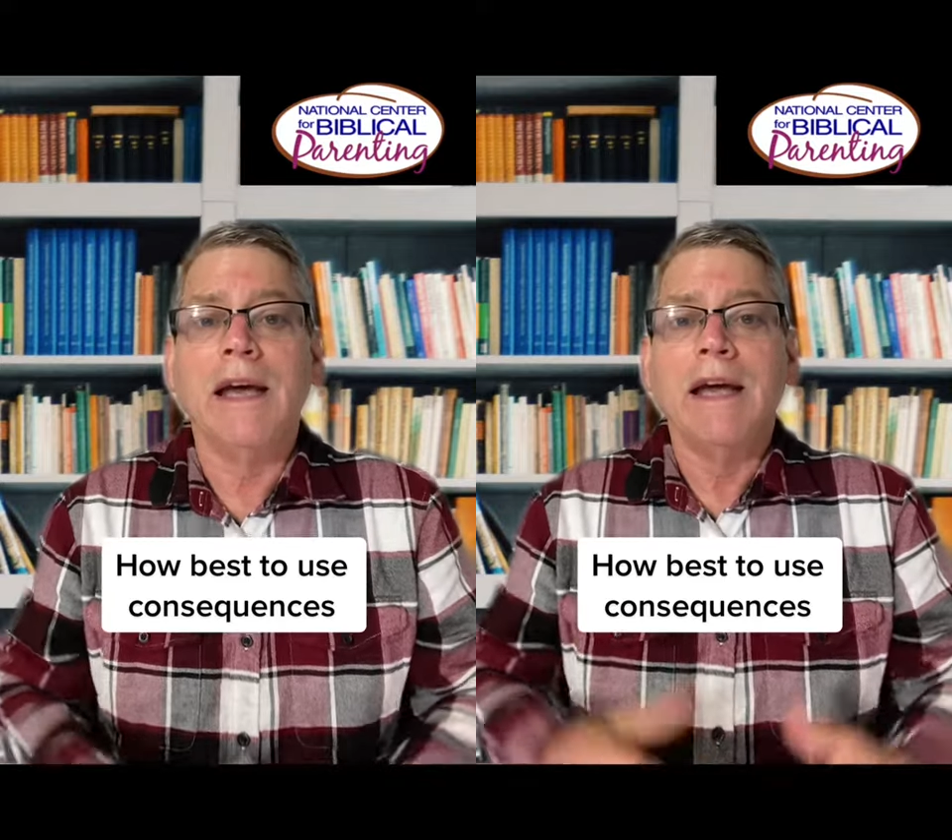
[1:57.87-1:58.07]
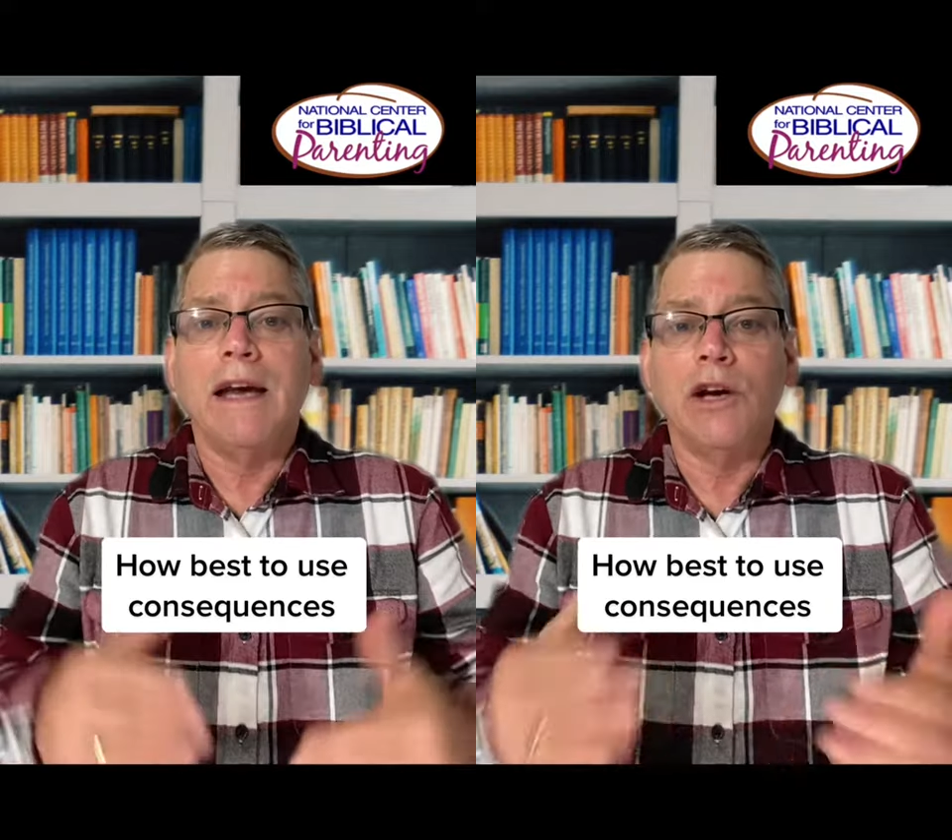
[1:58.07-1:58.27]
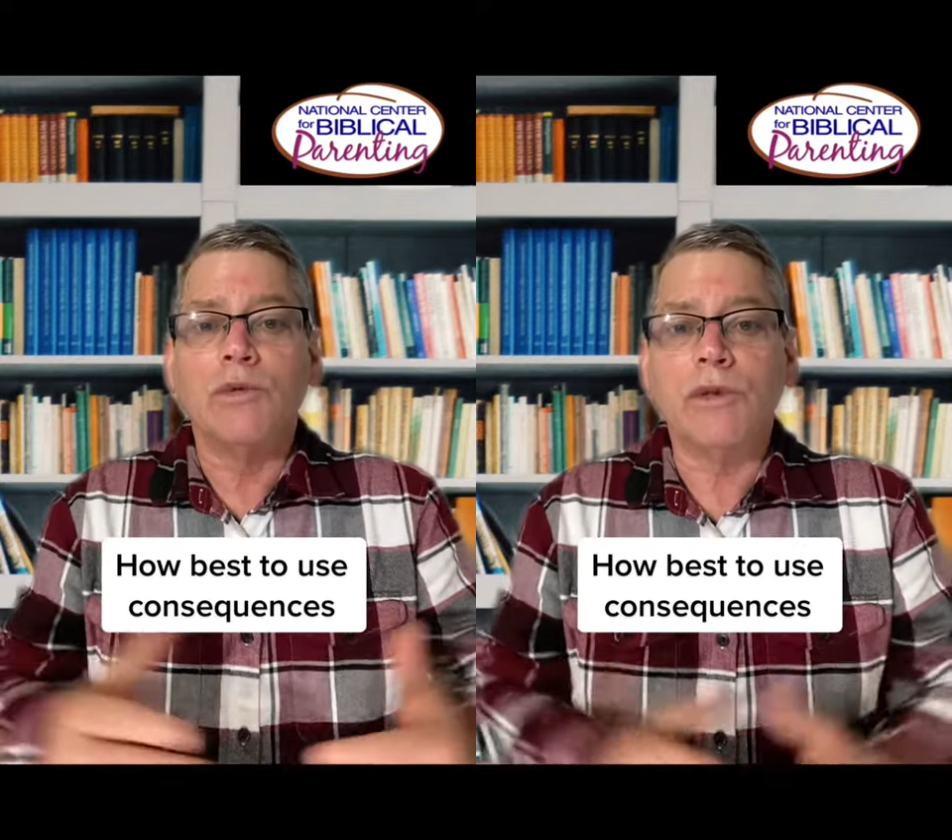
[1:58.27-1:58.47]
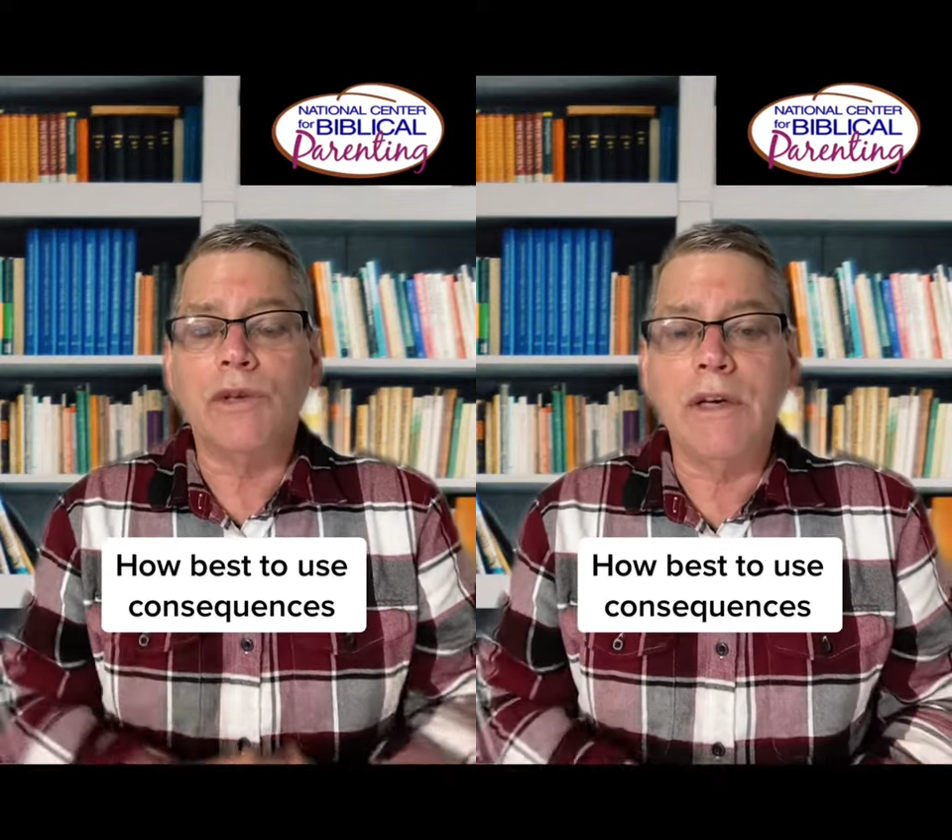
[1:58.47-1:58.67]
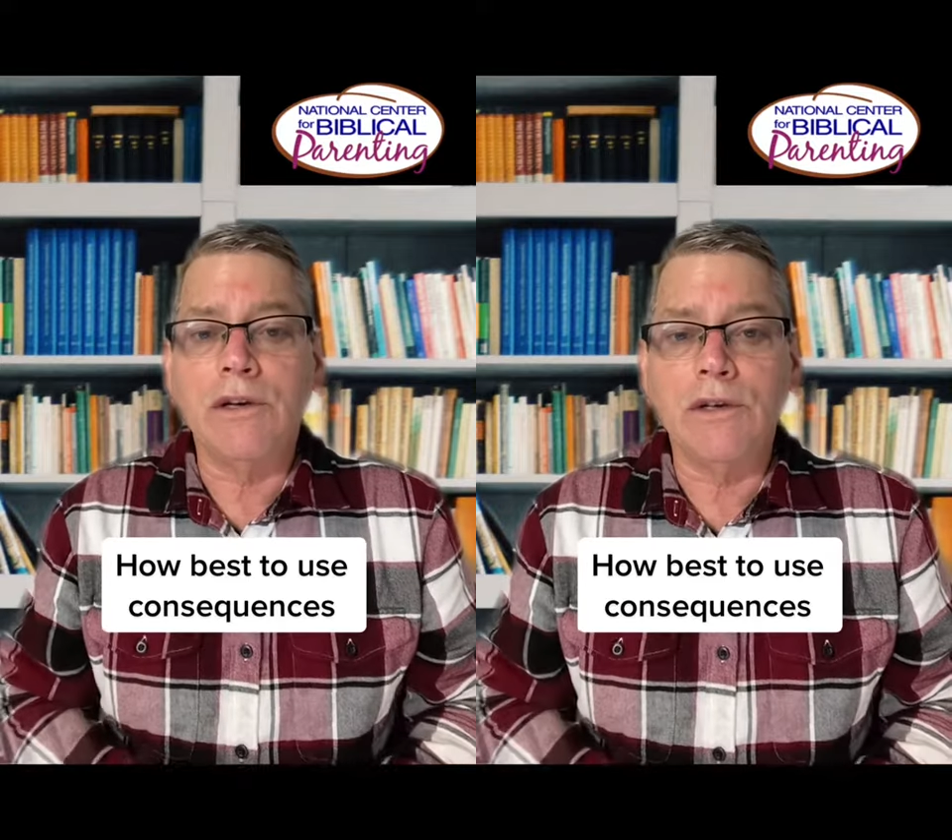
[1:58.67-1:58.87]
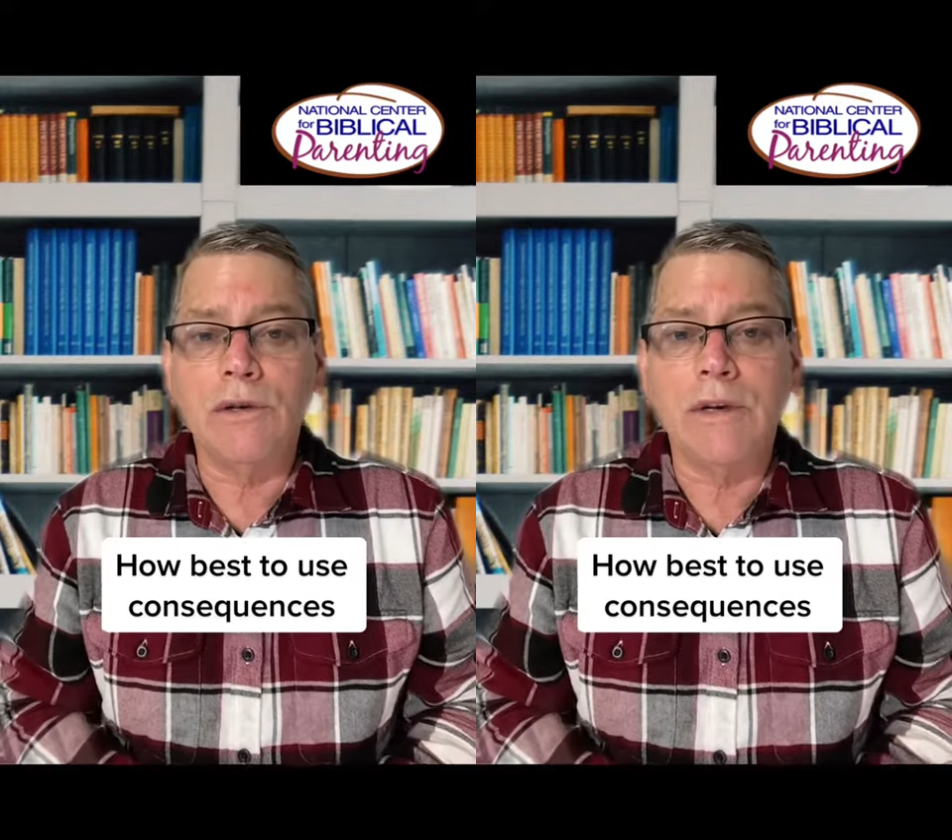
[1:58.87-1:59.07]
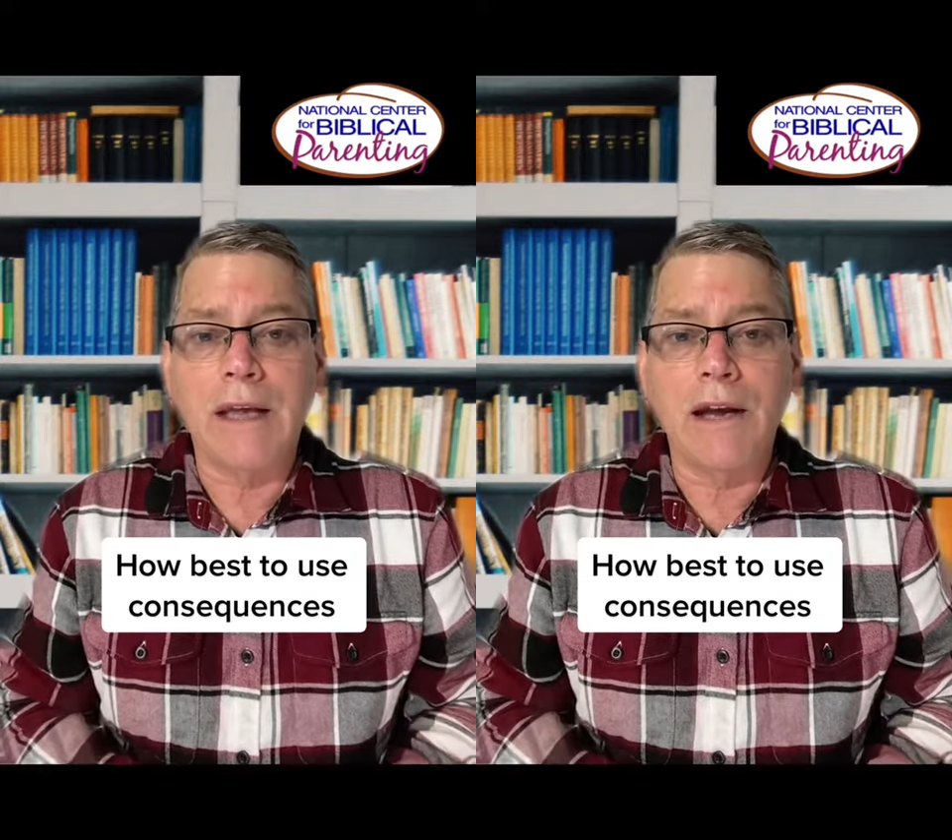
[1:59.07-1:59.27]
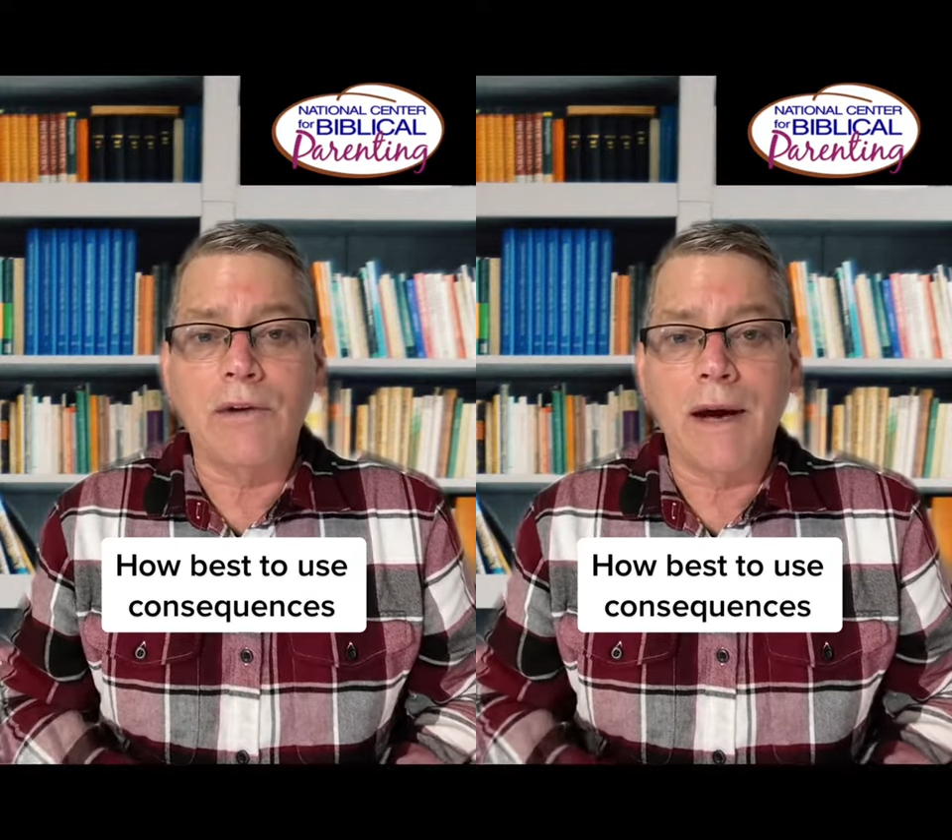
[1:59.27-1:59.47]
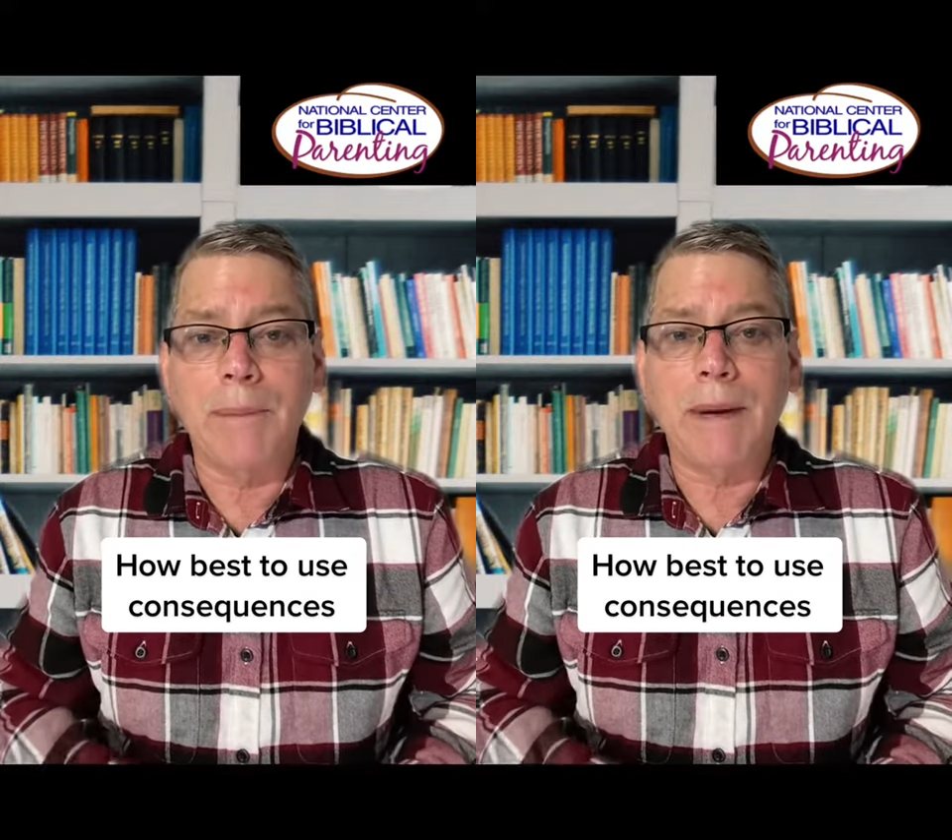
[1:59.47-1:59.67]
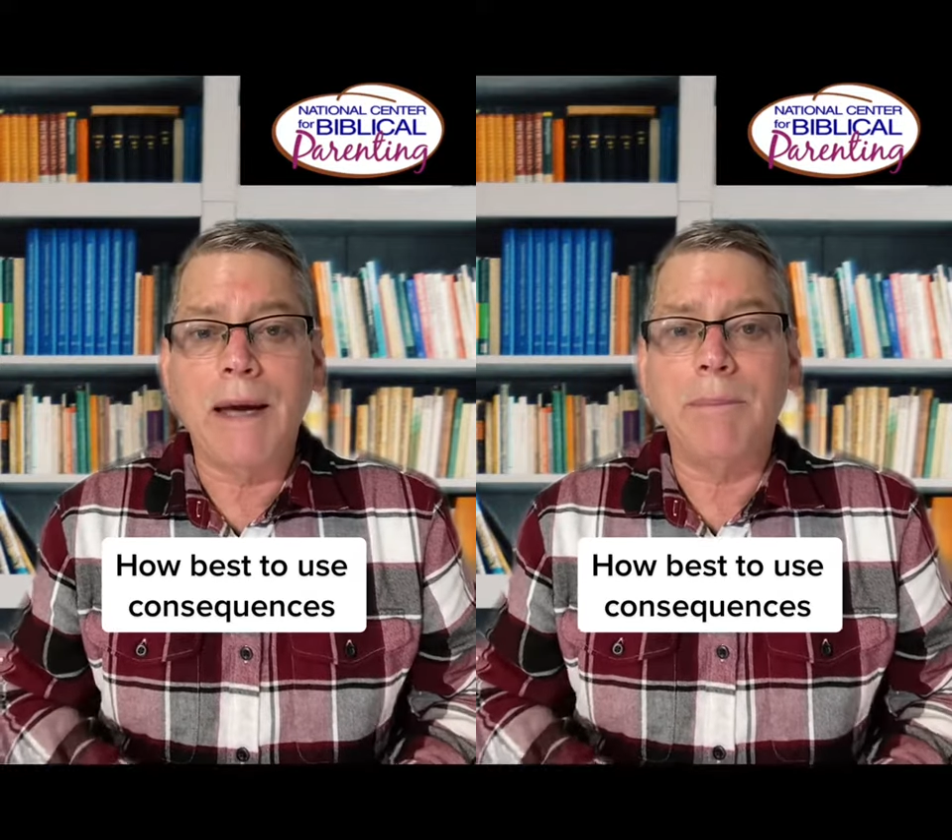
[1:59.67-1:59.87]
Here's what you need to do to get your
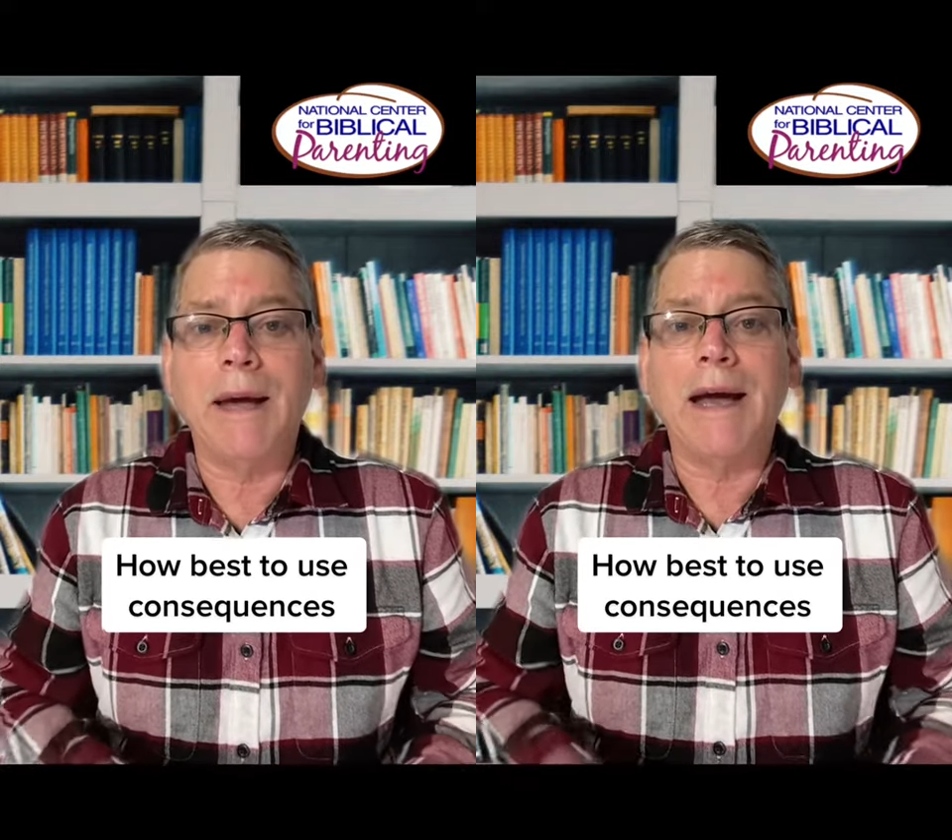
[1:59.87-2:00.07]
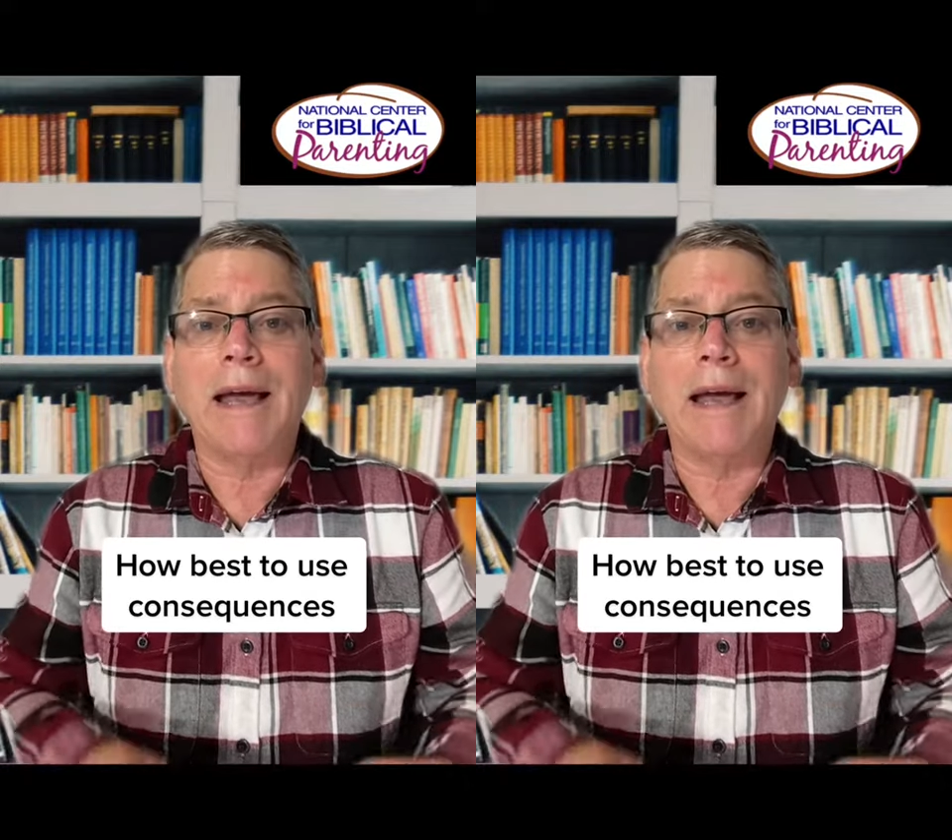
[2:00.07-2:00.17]
iPad back.